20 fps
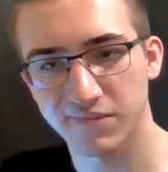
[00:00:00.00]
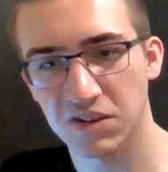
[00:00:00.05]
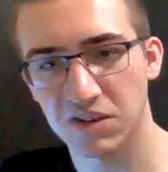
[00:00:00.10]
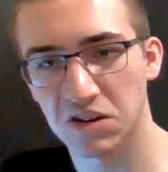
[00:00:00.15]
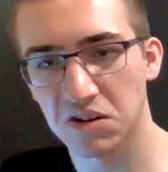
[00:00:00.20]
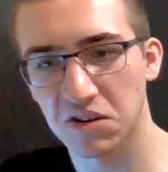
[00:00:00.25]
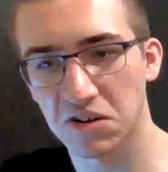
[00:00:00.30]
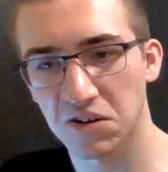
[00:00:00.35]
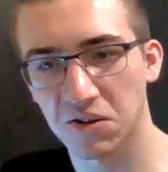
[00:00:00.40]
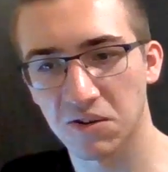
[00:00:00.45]

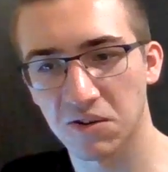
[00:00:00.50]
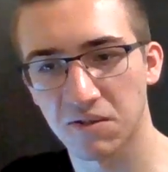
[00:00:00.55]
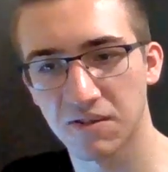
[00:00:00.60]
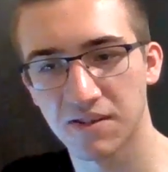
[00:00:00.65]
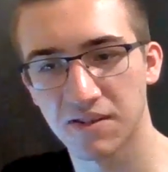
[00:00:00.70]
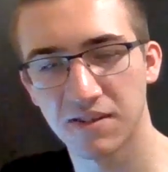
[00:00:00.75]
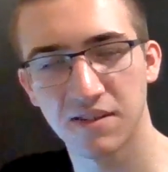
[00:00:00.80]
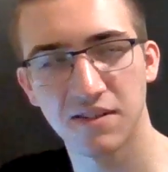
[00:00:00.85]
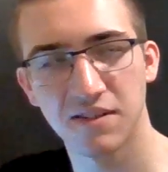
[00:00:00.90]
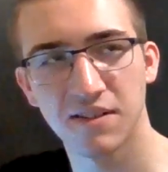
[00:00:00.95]
I don't know.
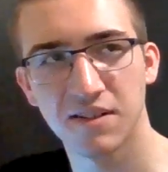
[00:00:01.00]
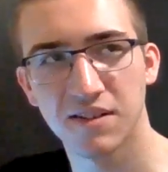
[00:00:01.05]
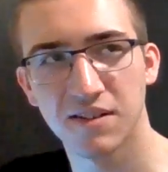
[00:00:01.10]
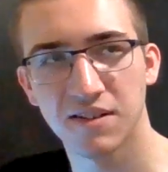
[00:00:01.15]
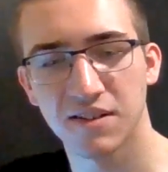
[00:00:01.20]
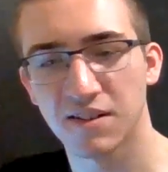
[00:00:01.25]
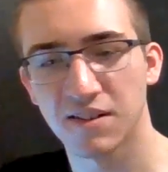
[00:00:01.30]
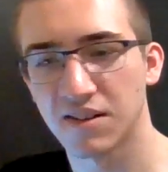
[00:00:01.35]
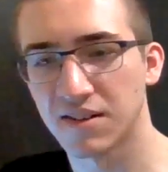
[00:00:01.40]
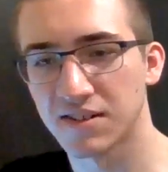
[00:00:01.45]

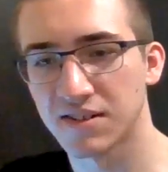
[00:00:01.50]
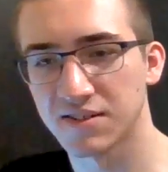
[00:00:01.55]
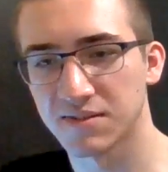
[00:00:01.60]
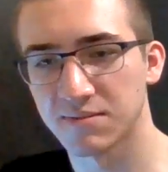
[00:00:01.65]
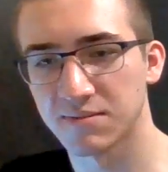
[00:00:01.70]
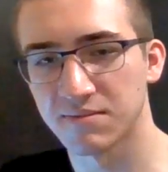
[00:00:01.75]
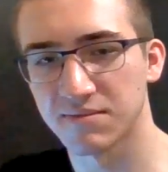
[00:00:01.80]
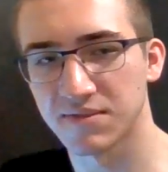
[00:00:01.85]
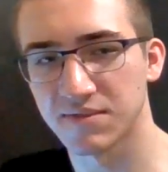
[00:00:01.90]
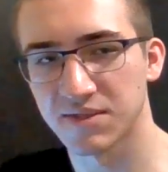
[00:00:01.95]
I think
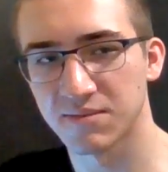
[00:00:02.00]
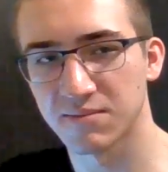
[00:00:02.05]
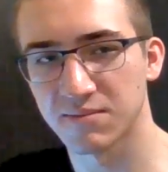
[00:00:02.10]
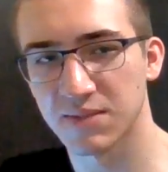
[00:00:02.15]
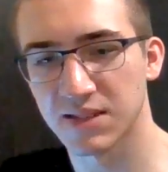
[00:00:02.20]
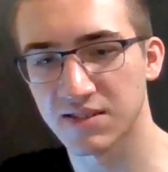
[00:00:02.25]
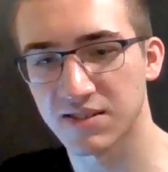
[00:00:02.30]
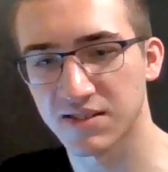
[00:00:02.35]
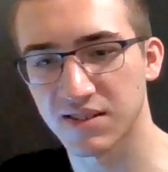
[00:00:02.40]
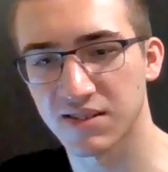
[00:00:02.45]
some
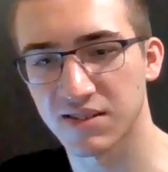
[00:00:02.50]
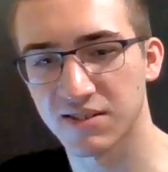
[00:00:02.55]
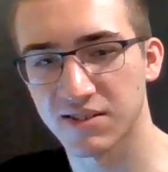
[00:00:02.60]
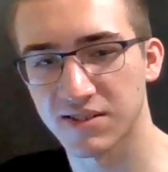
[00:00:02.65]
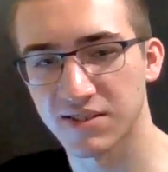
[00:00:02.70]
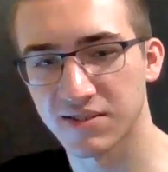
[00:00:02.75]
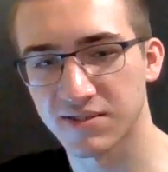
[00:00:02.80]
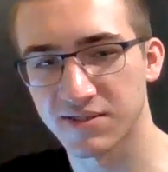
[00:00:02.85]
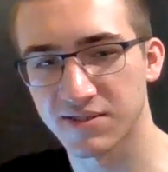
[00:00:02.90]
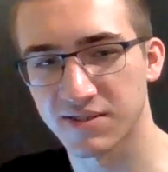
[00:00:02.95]

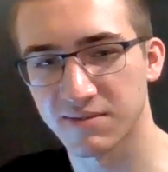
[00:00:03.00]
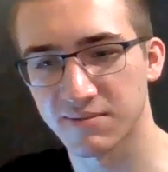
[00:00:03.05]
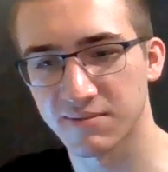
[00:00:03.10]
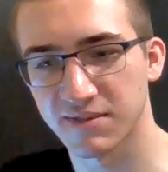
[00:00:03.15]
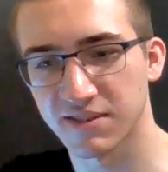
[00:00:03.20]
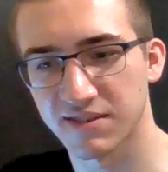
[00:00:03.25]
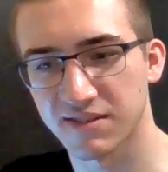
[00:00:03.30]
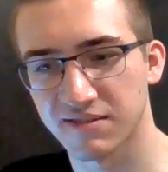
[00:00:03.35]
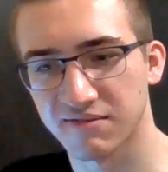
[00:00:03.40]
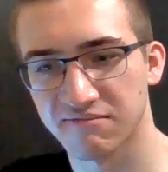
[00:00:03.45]
mascara or
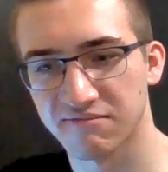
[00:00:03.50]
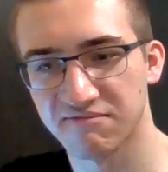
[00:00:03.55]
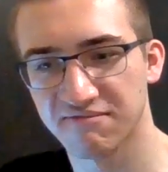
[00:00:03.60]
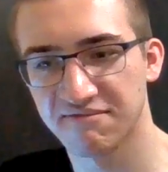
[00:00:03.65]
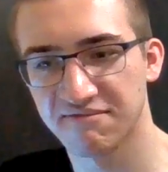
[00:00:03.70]
something.